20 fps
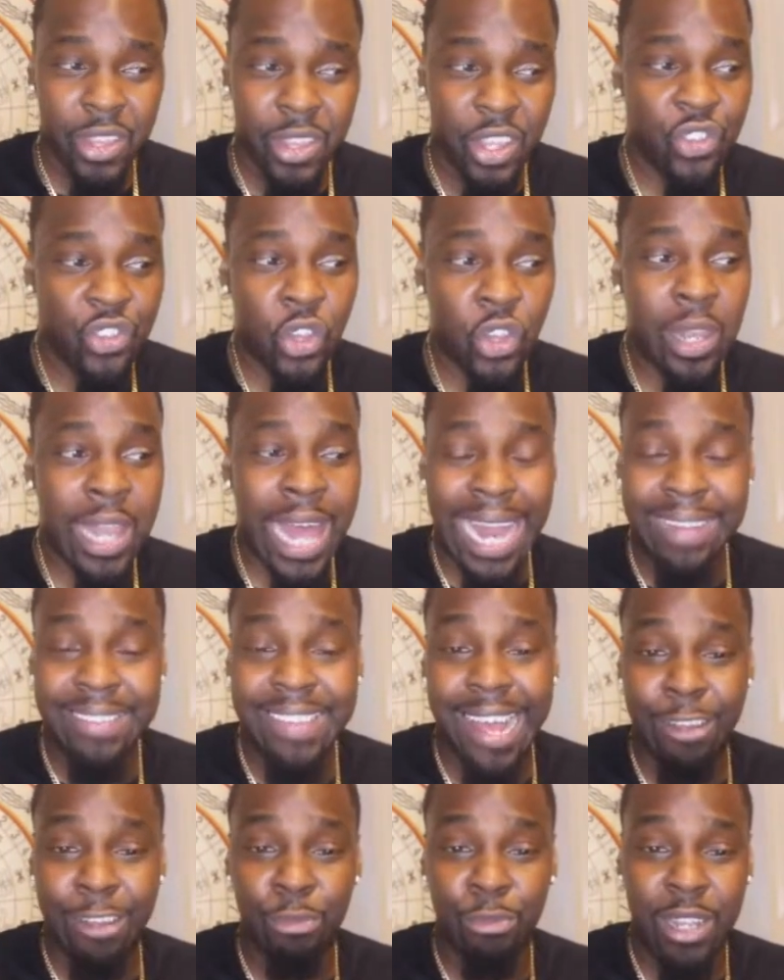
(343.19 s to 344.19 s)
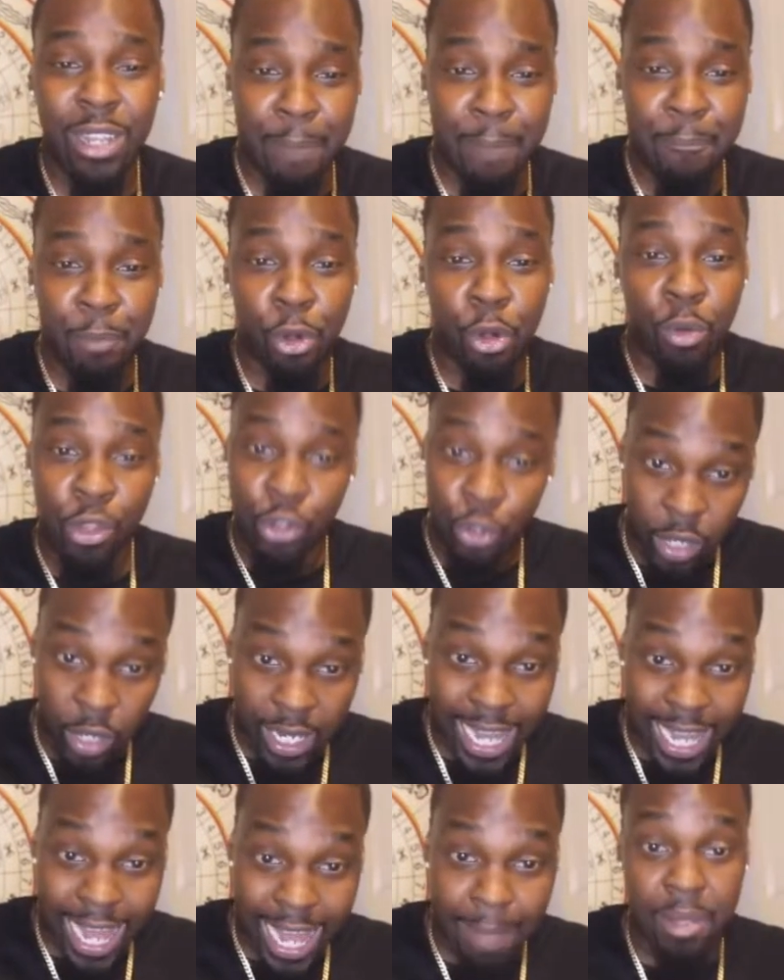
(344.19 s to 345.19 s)
So a lot of times when Capricorn, when you in
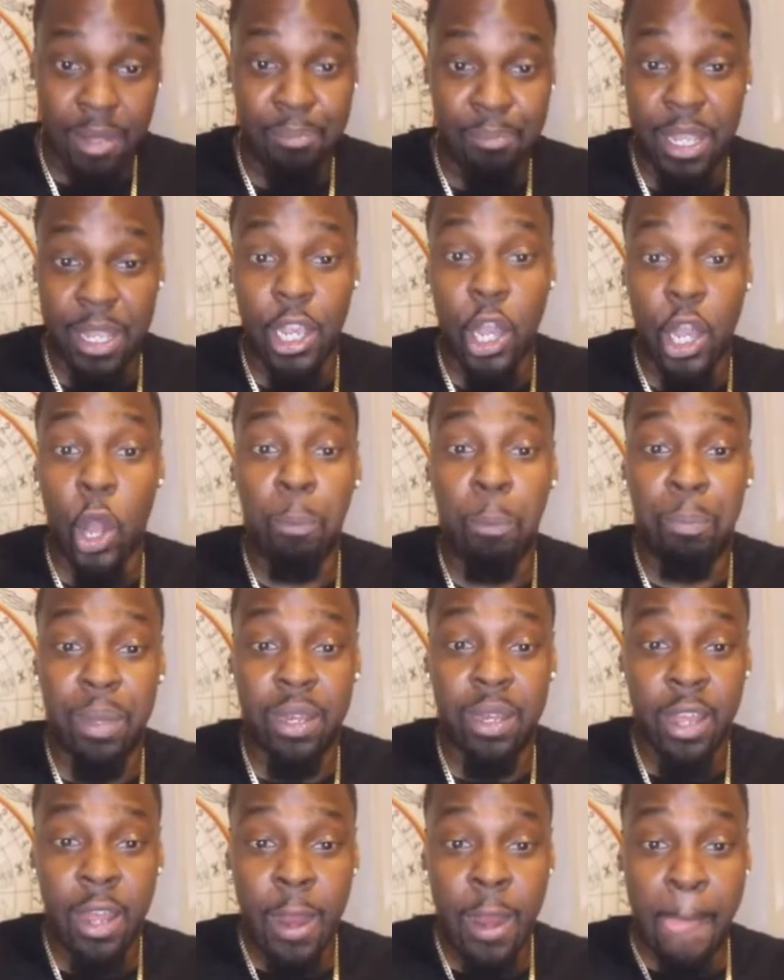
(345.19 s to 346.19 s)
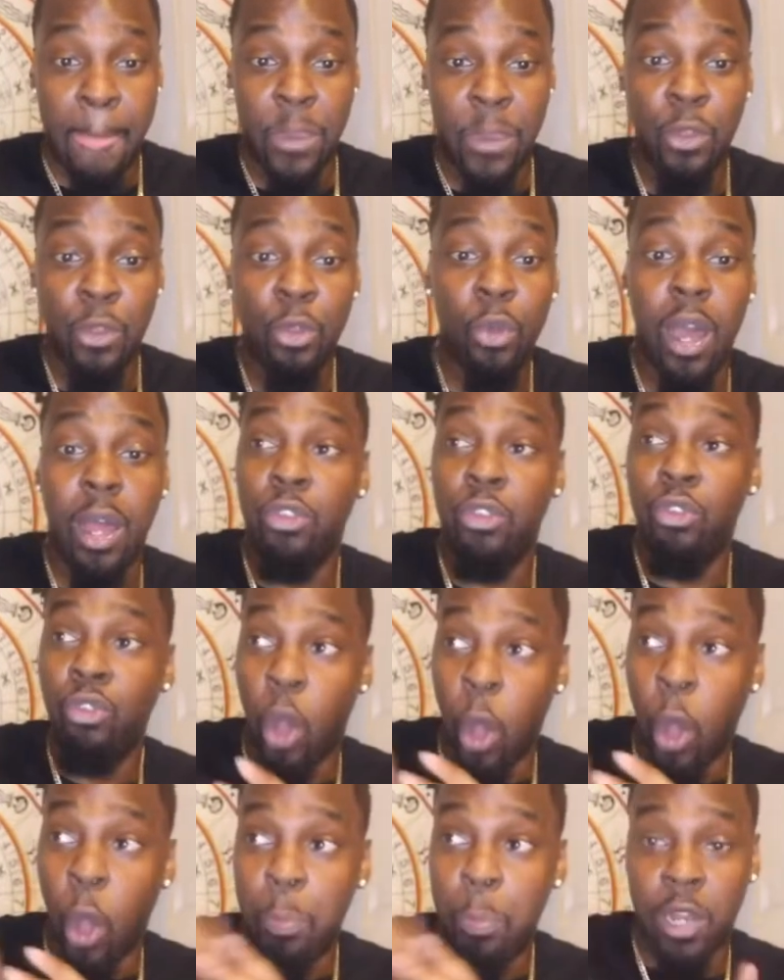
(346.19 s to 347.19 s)
alignment being open, you
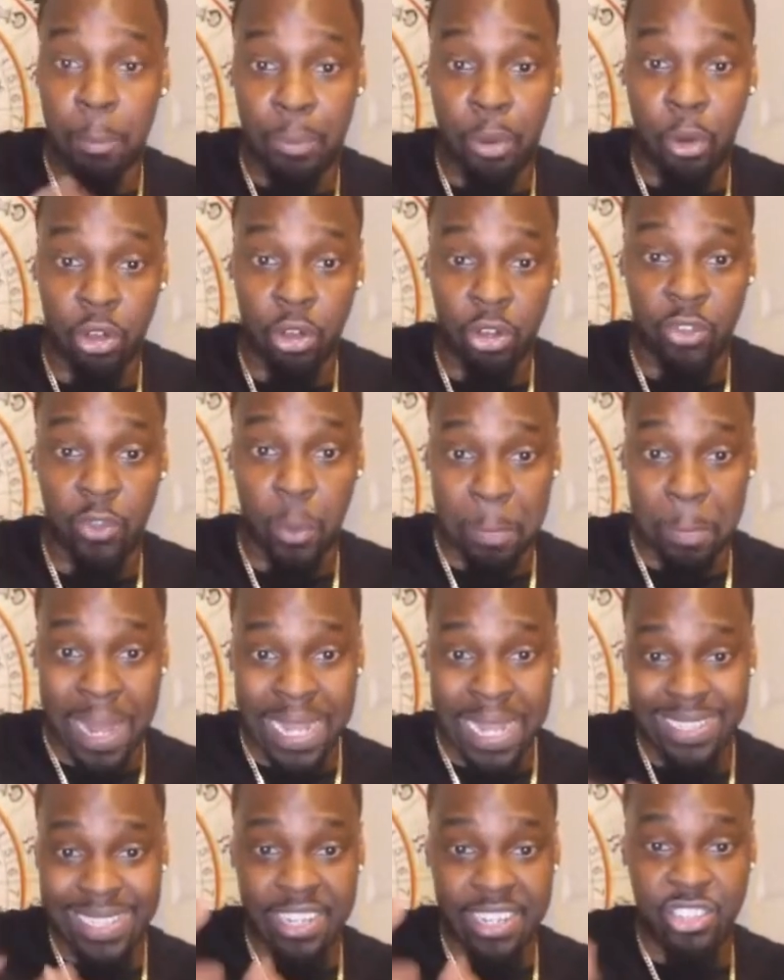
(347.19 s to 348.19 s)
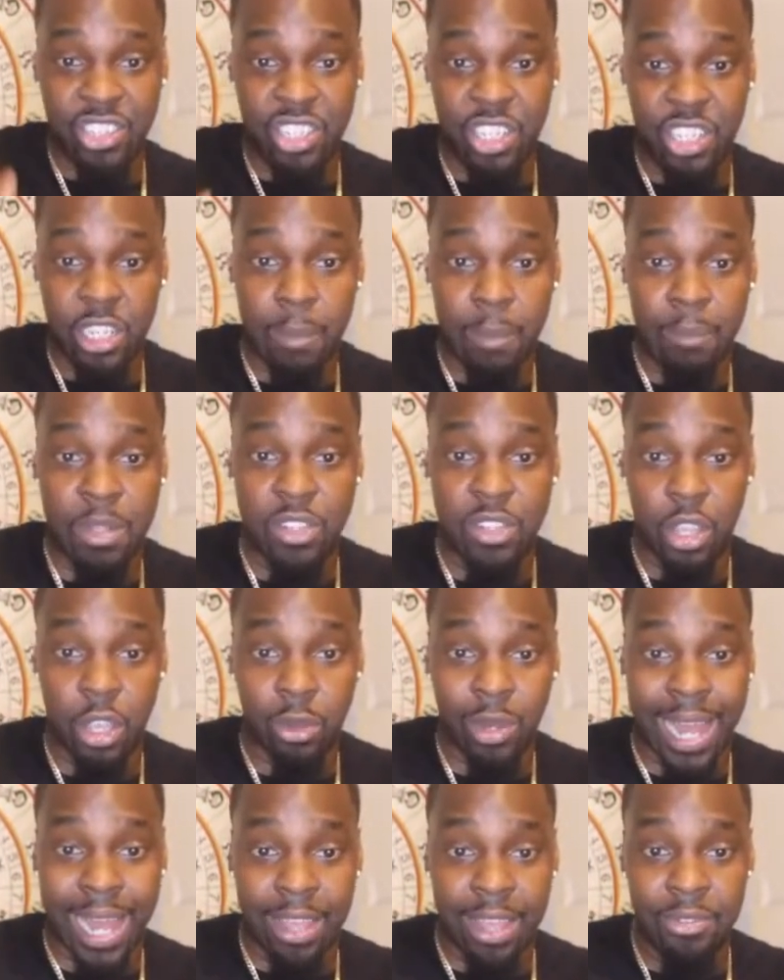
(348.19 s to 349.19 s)
open up portals for Pisces energy to come into your
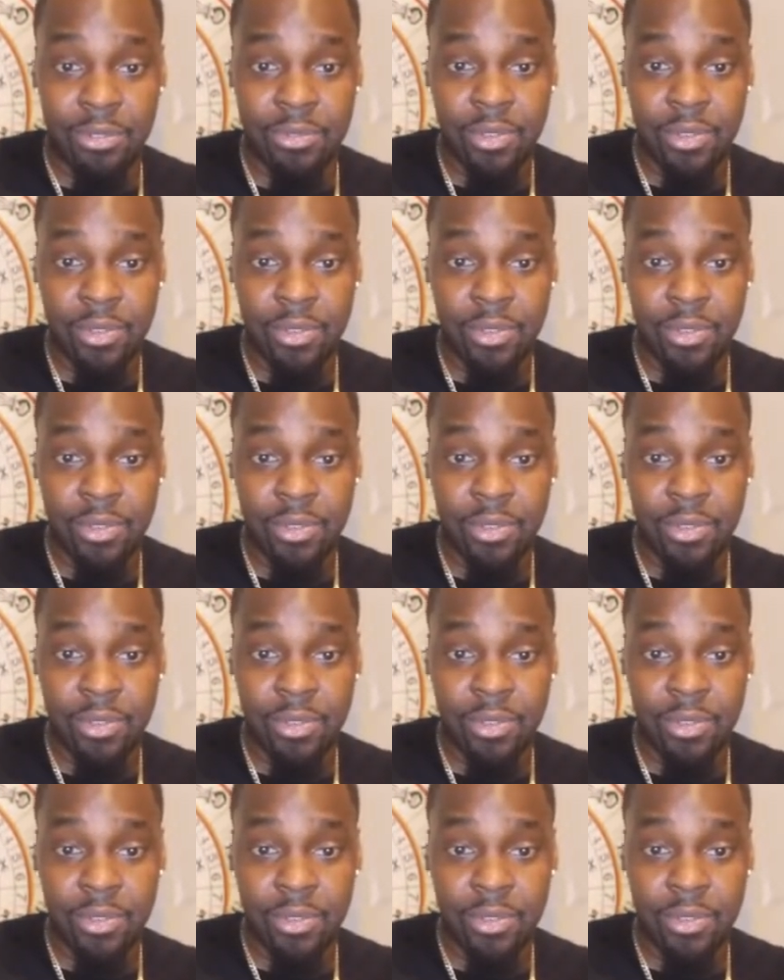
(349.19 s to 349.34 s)
life